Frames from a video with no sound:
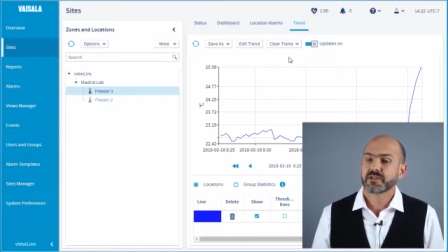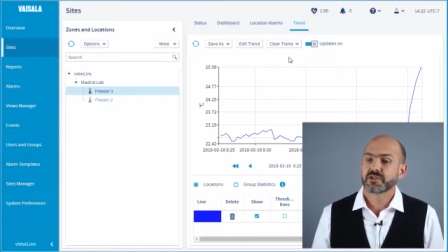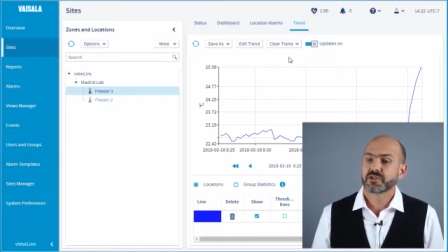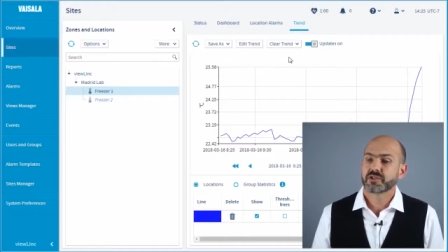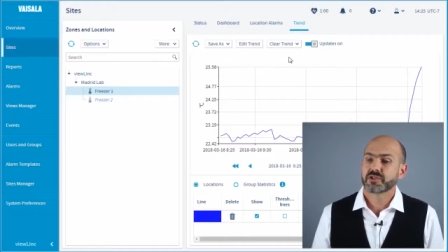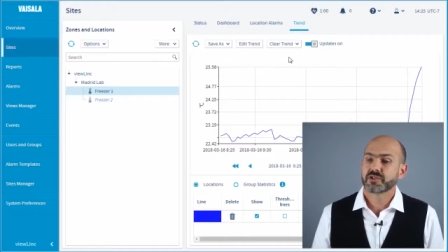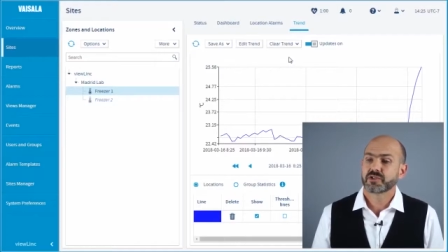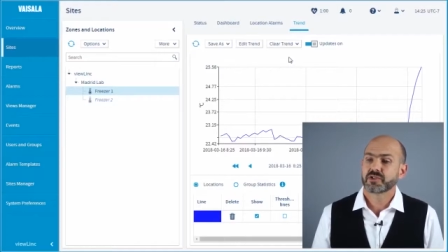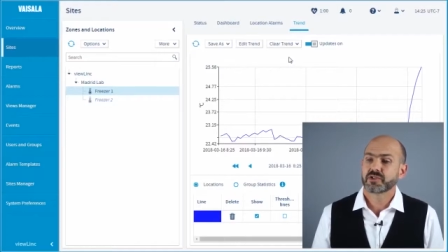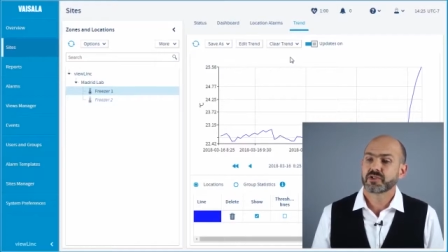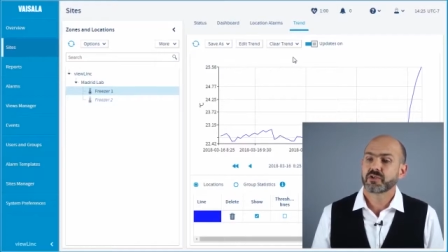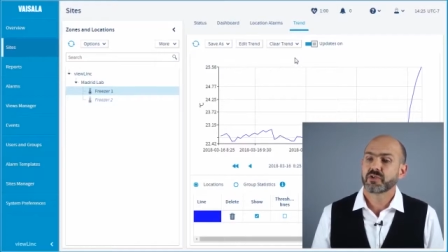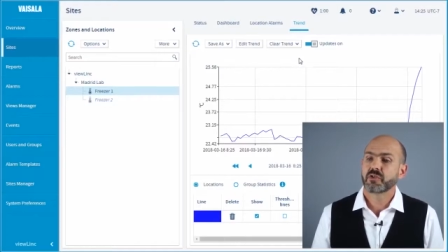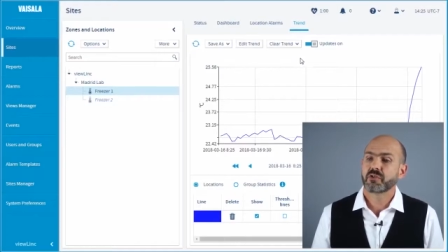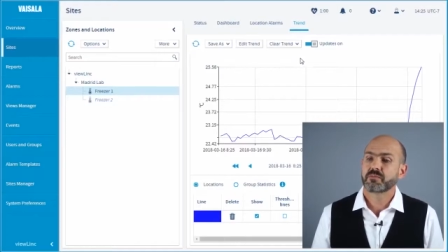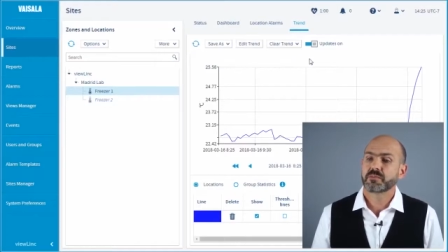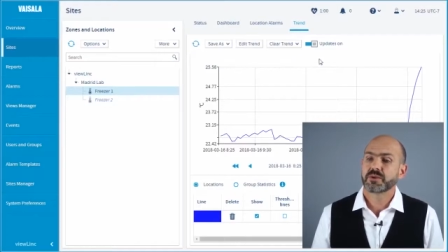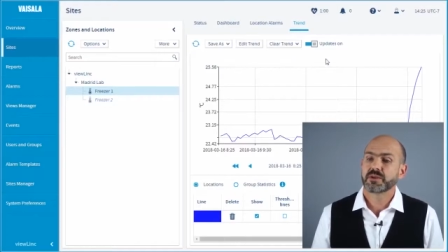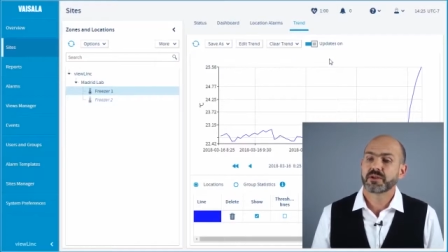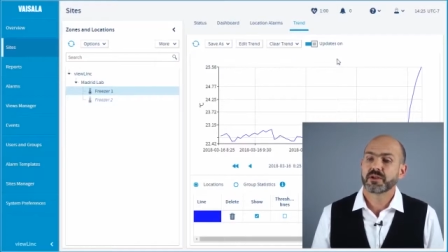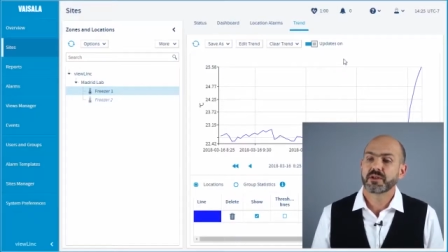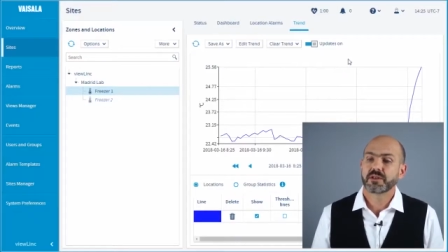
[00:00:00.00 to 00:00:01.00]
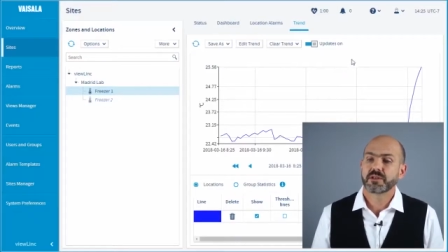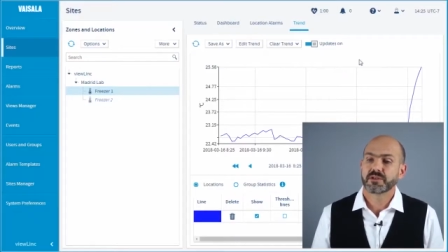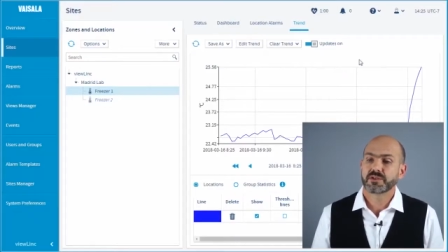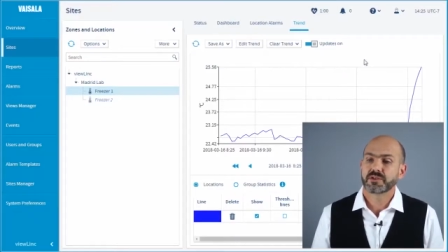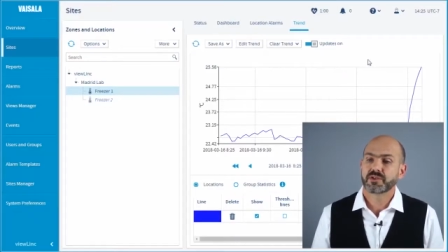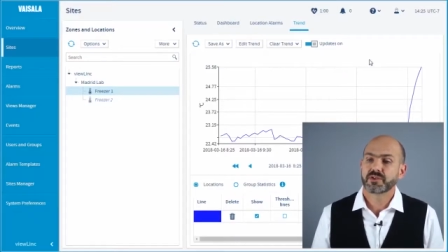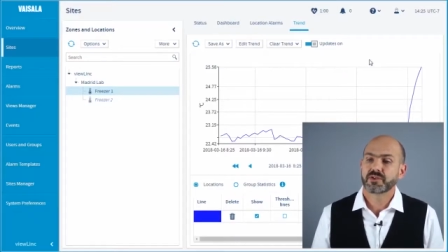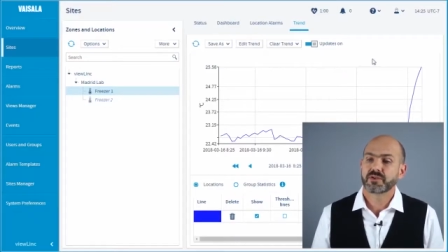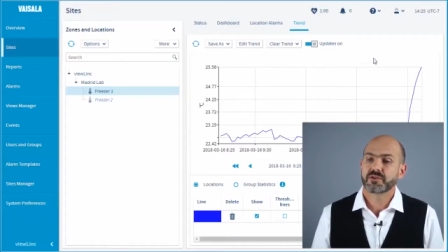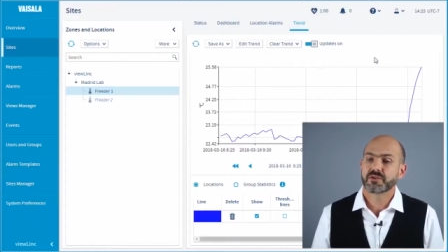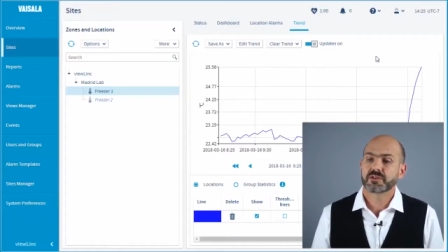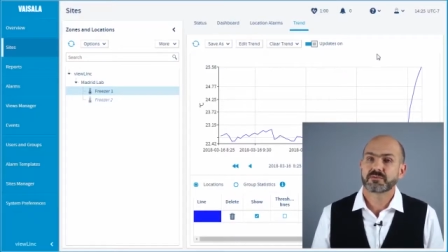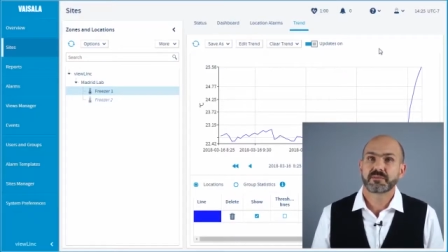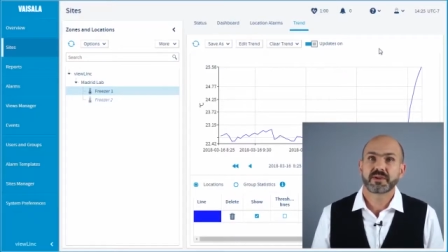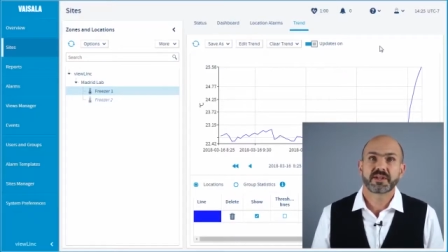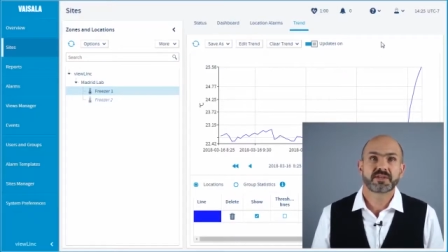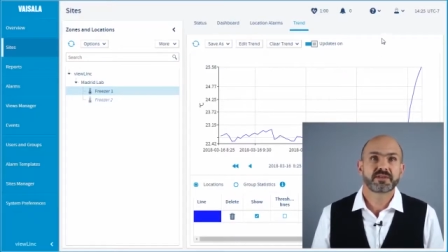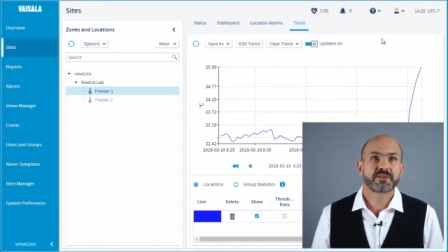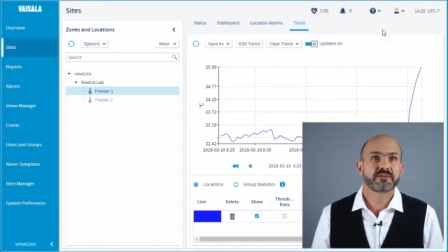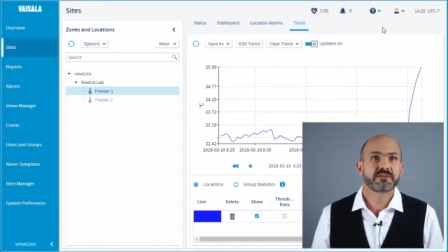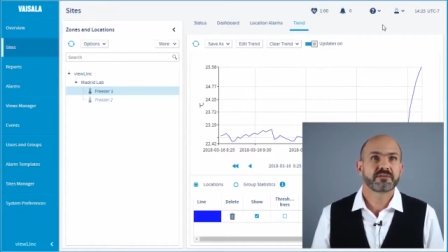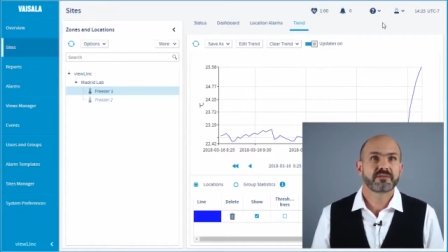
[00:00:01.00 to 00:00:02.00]
Just open the Tours
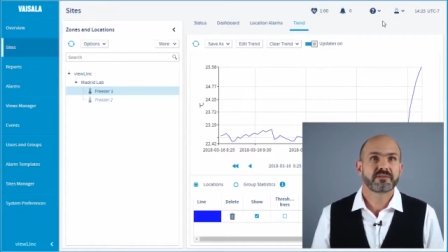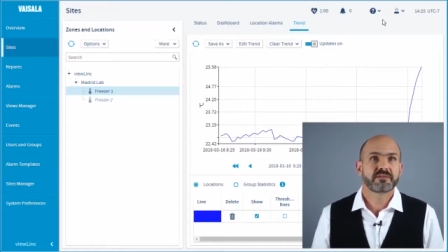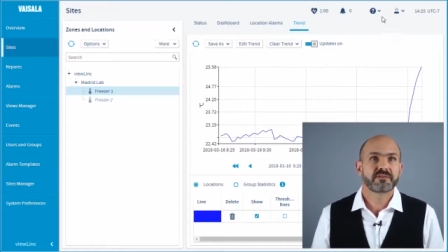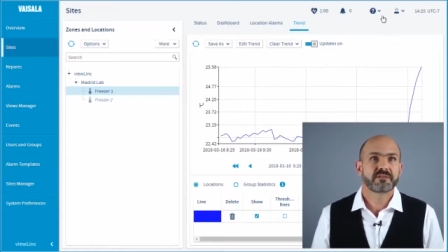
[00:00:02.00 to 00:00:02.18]
menu